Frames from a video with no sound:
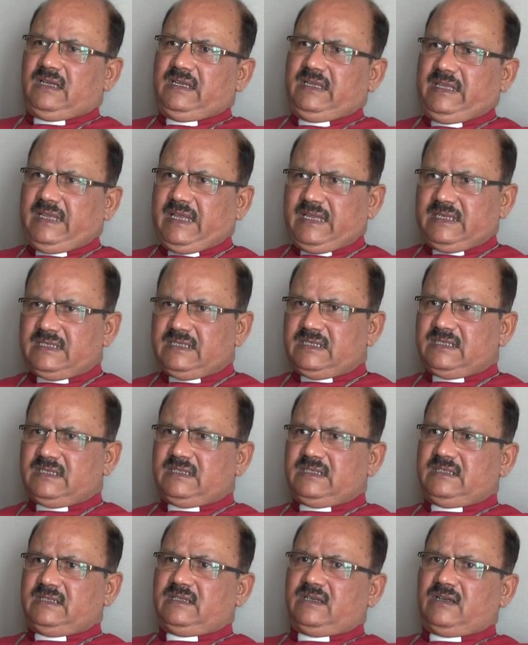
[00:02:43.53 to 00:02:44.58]

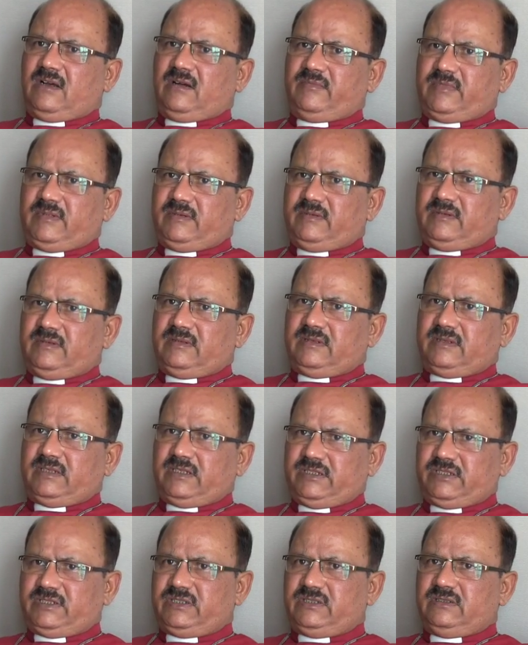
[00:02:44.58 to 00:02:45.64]
Yes, the common
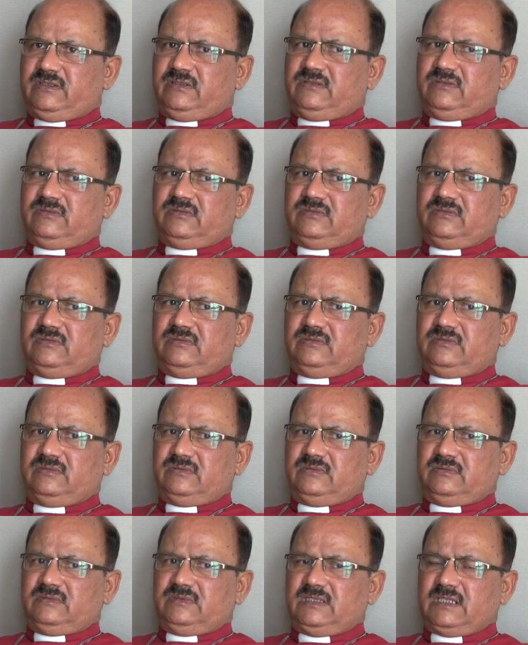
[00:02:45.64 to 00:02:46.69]
Christian who
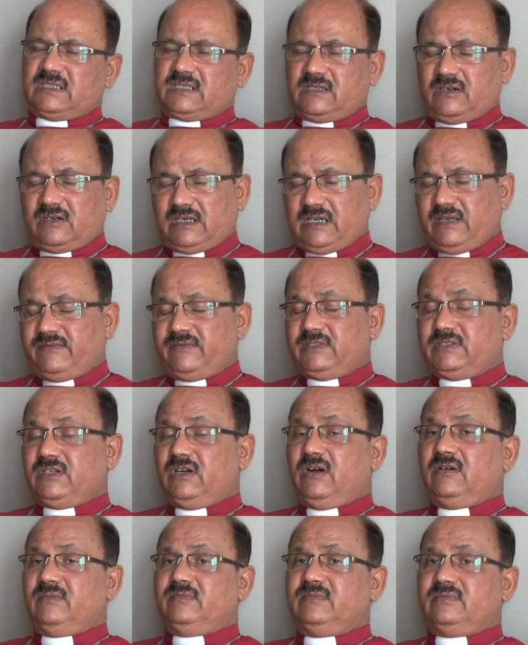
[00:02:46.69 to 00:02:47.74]
does not have a
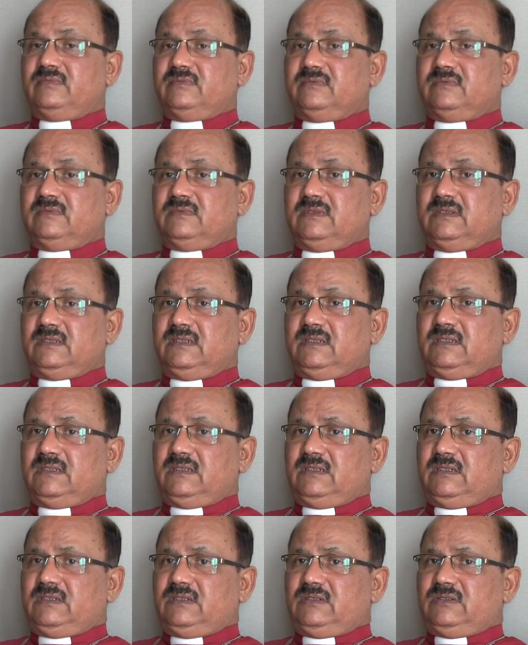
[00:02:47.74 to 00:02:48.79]
job,
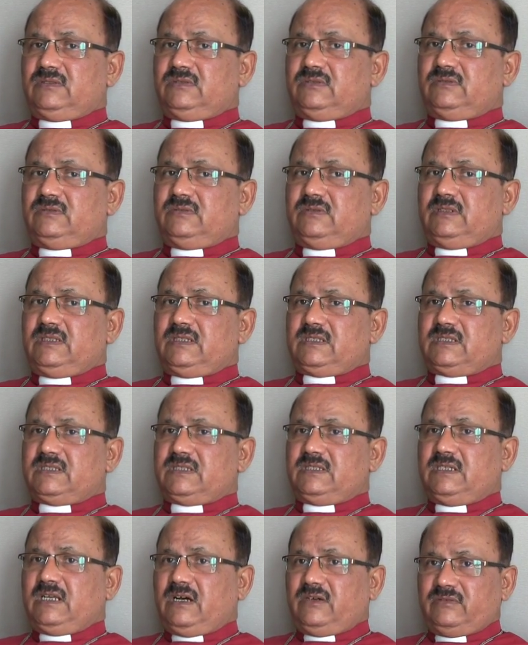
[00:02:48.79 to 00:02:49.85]
who
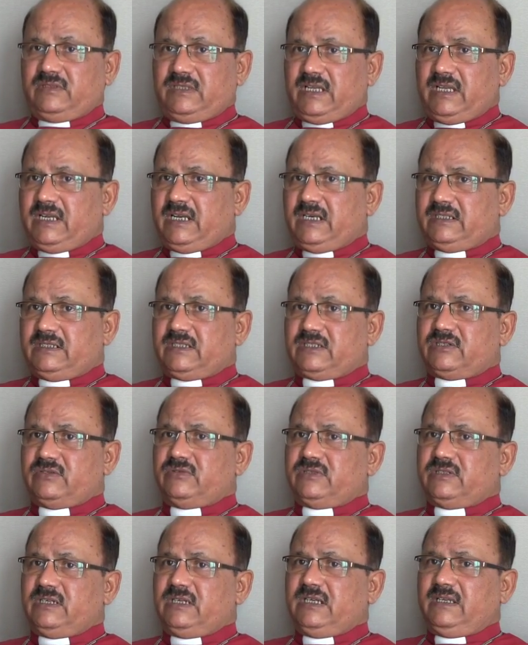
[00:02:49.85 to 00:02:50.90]
is down there at the
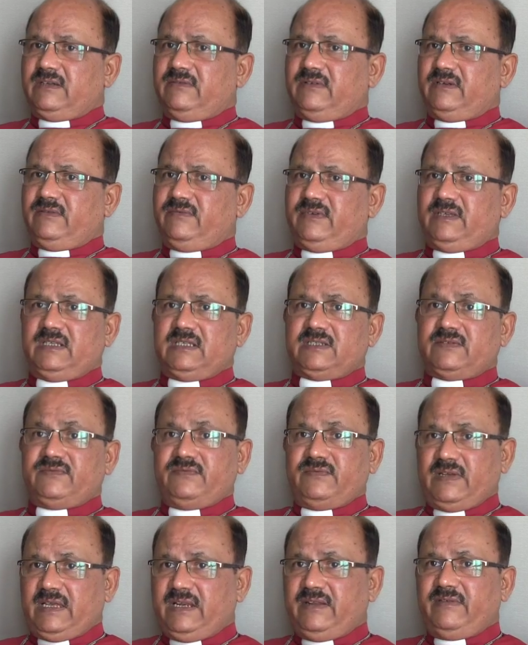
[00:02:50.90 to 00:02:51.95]
social level, feels
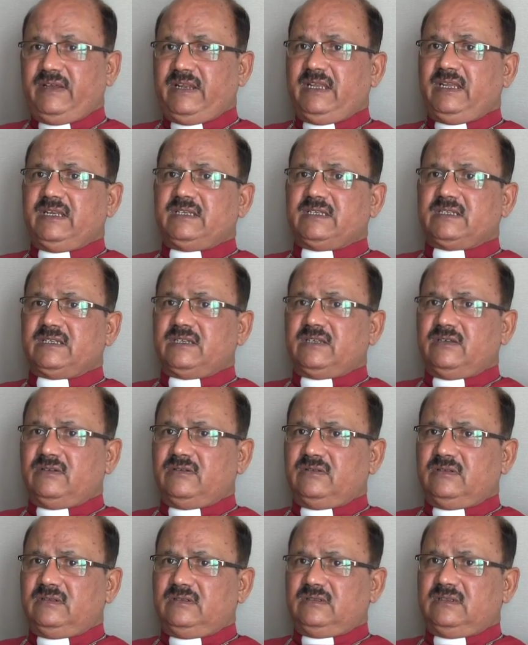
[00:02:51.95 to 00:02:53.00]
very, very
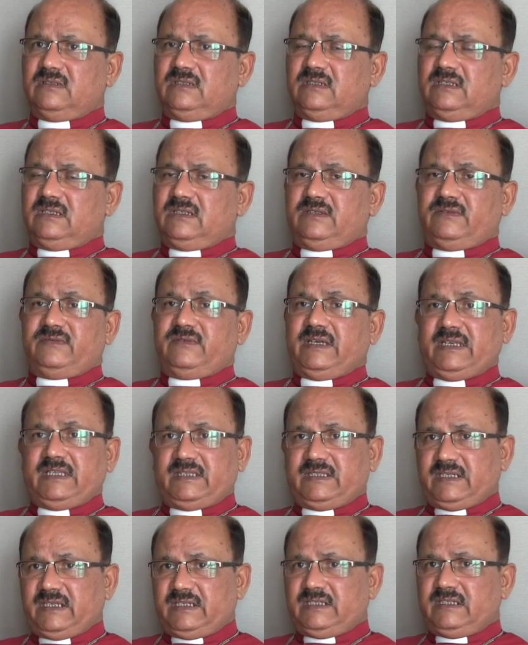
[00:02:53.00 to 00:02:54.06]
insecure, very
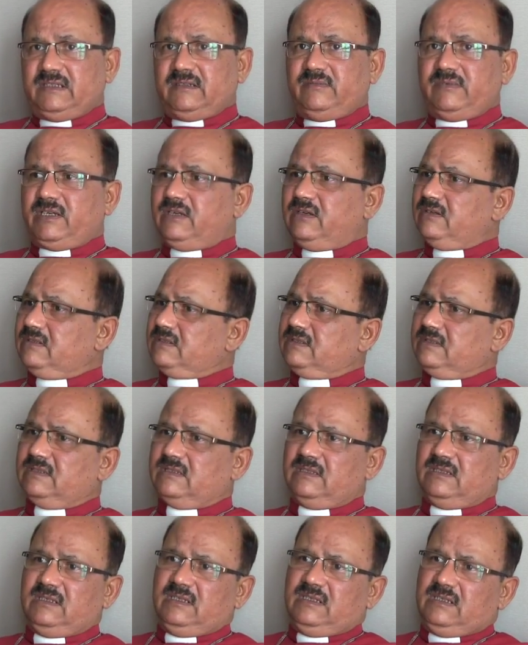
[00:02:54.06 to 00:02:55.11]
threatened,
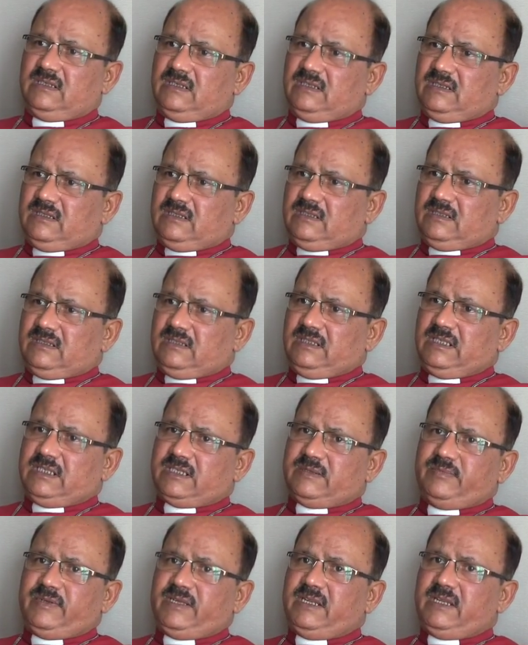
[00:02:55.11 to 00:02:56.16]
because the
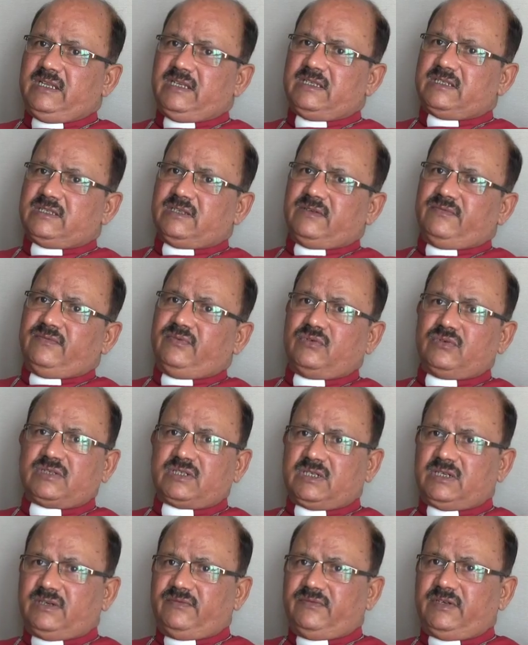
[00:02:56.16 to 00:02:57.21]
experience of
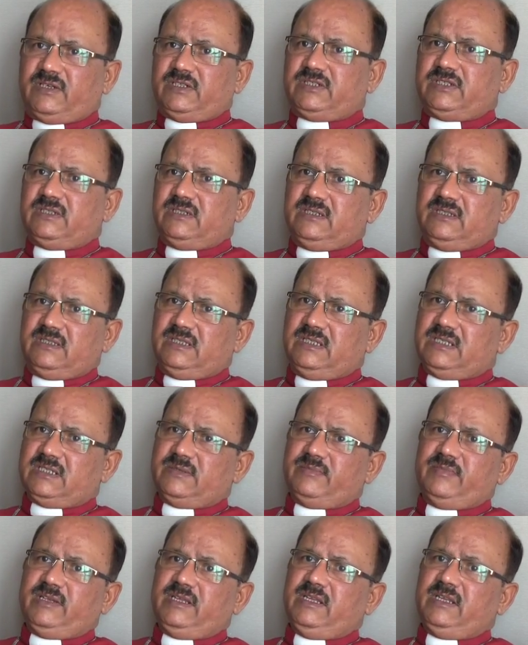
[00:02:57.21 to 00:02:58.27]
forced conversion, the
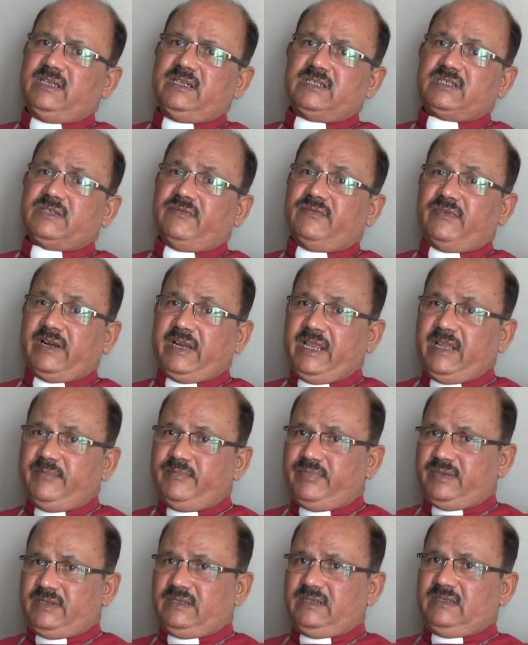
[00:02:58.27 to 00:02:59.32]
experience of
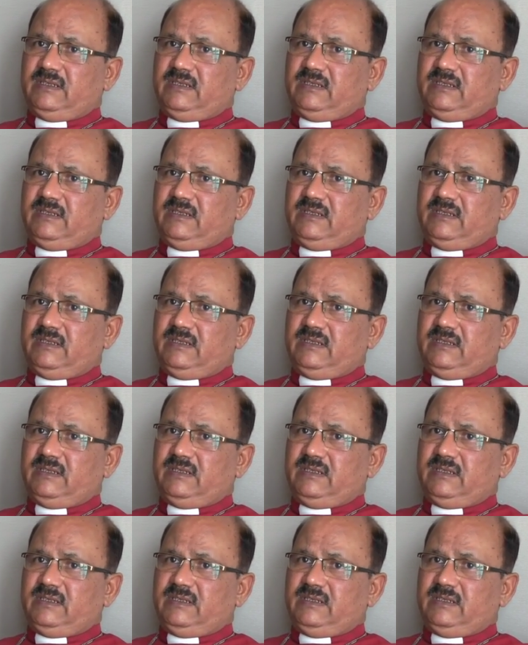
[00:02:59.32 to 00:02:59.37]
rape,